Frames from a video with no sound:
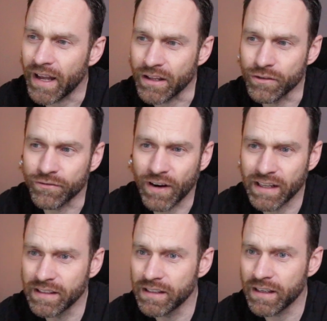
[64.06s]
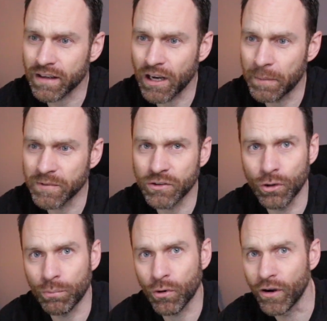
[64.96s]
and you finally come
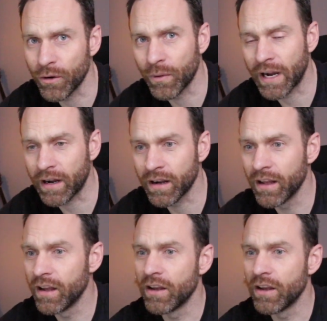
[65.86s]
to a point where